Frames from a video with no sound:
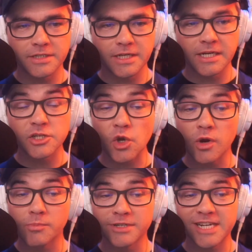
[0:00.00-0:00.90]

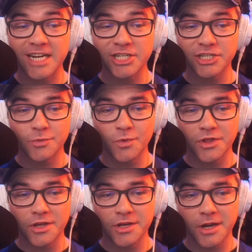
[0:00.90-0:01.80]
interpretation
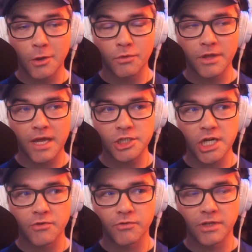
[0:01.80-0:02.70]
within healthcare
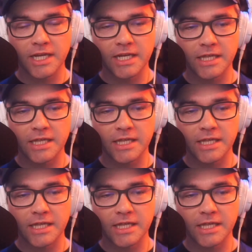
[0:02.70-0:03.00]
generally,